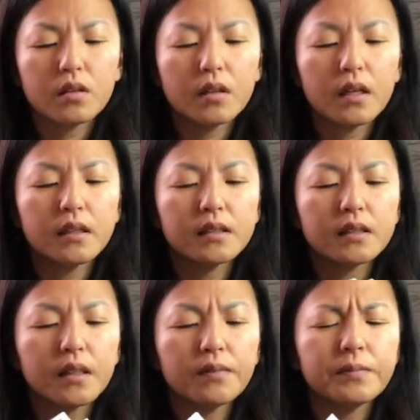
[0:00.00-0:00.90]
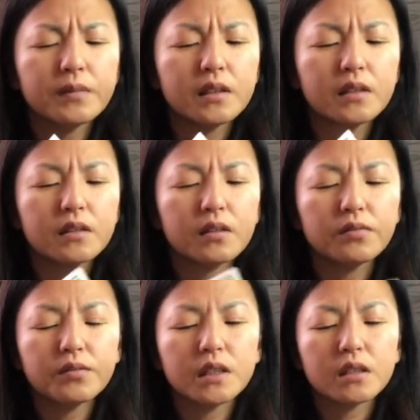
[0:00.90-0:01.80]
I did some
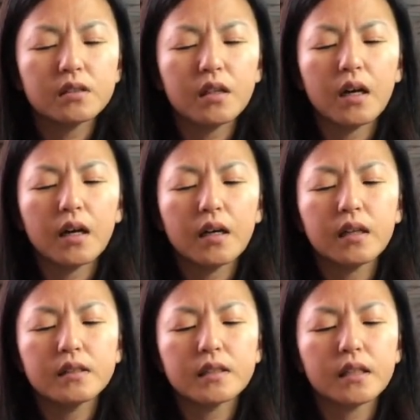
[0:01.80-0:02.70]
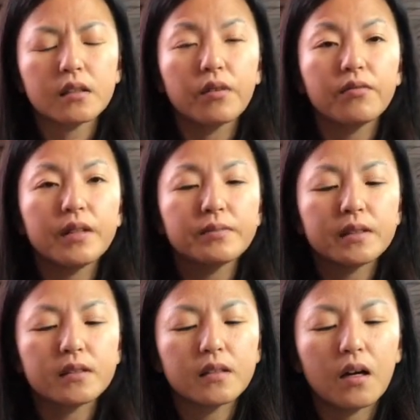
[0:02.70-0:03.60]
I checked on
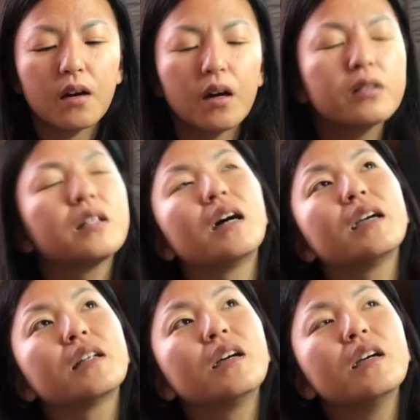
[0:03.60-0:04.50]
online.